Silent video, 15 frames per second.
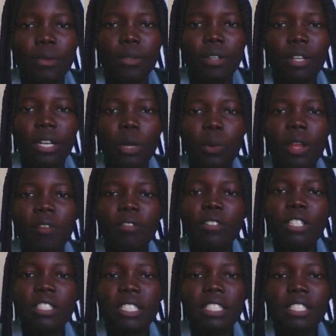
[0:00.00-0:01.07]
All right, we have
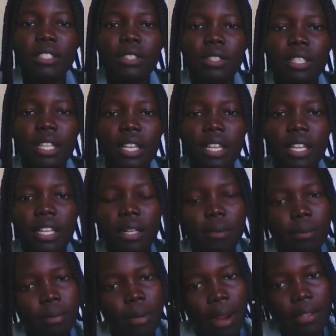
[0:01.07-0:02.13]
gotten into the
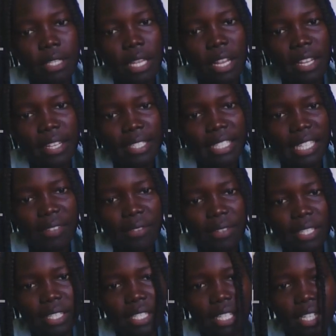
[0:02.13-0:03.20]
browser
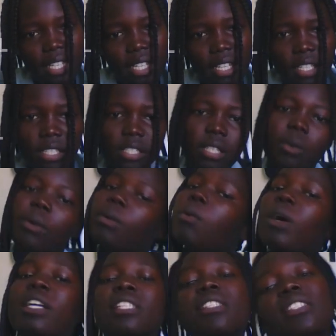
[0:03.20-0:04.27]
interface. So we
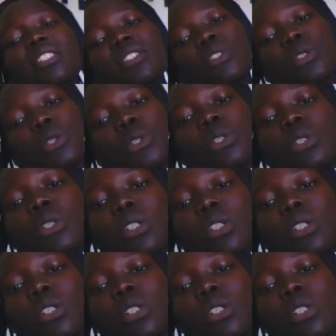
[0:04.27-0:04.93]
want to